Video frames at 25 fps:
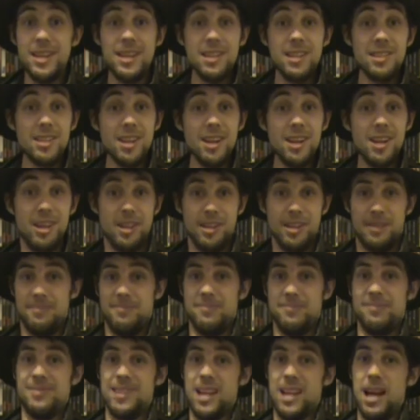So,
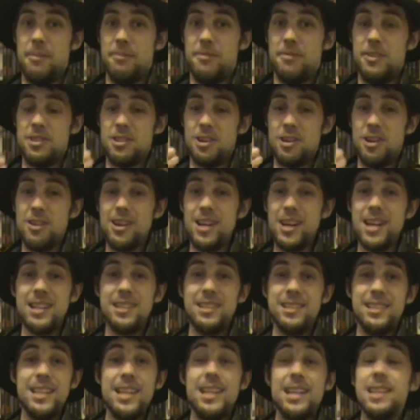I'm
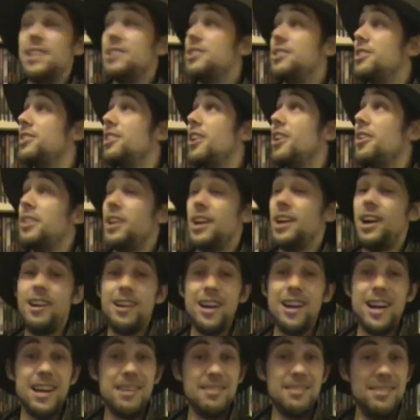Fedora, this is O the
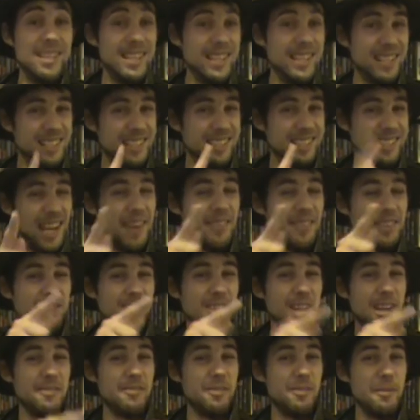Horror, save a
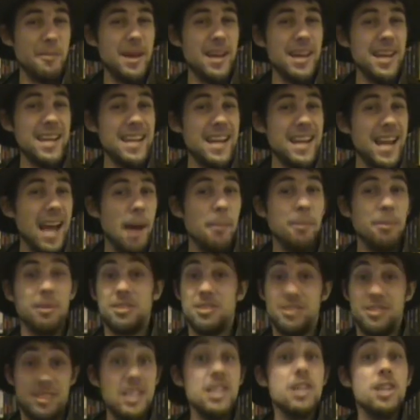screen for me, and we'll
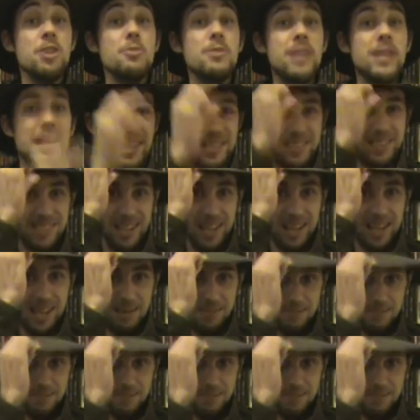see you next time.